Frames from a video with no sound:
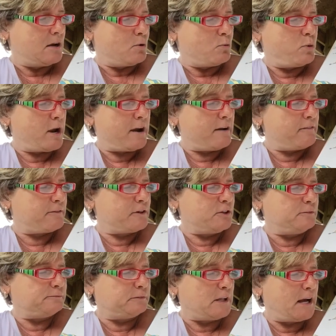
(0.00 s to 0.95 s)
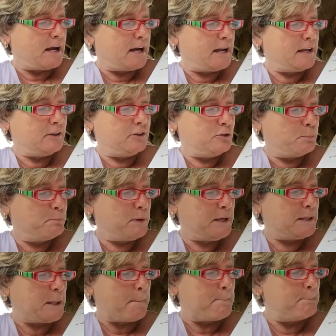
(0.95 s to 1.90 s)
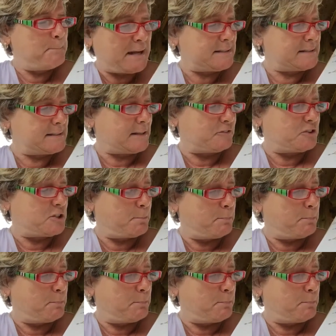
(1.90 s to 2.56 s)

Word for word: Wherever you fly, you'll be the best of the